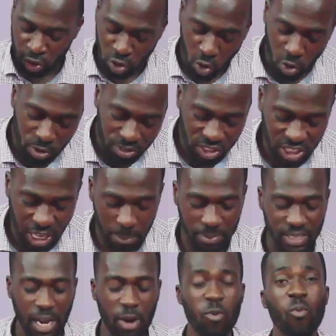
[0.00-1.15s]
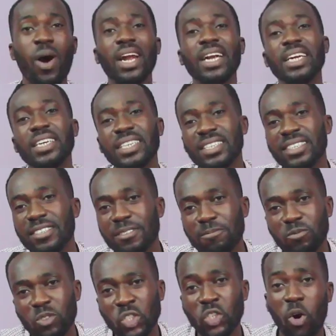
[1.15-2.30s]
John chapter 1.
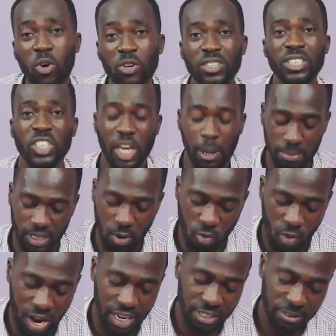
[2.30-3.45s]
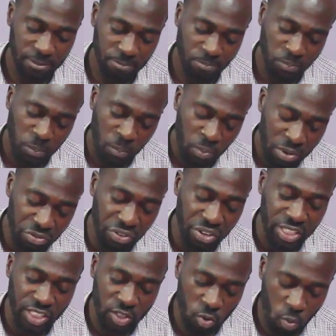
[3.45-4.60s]
John chapter 1,
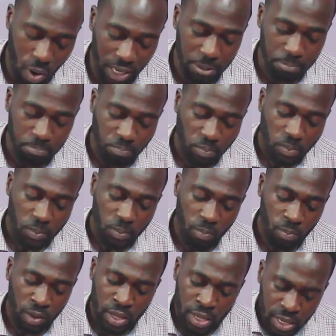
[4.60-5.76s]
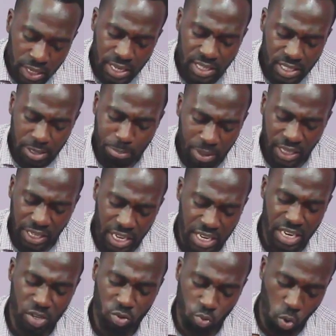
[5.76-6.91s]
verse 1. In the
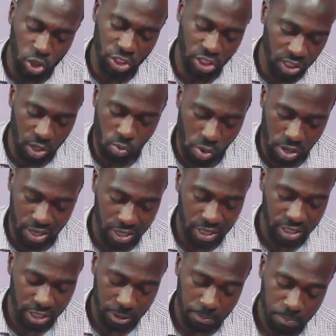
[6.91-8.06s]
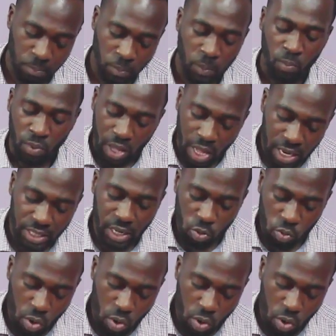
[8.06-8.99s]
beginning was the Word, and the